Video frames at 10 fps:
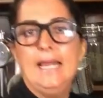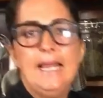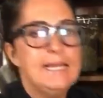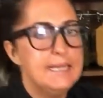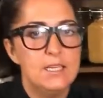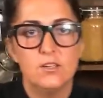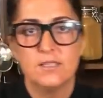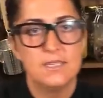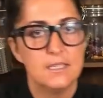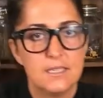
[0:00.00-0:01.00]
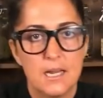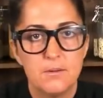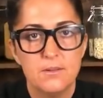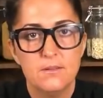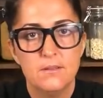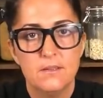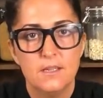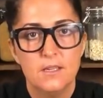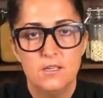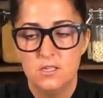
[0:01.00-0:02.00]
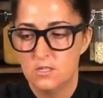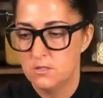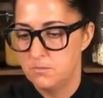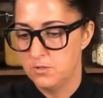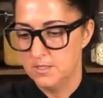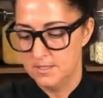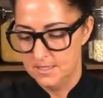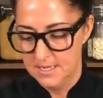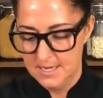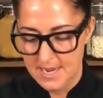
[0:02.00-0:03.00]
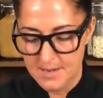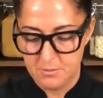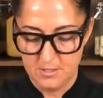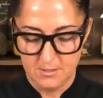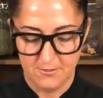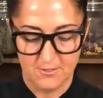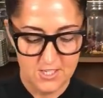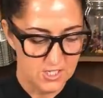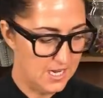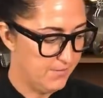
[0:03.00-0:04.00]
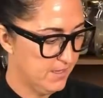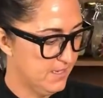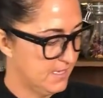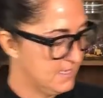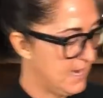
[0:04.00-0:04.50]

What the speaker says: anything on the dinner table. You can put it in the fridge and have it the next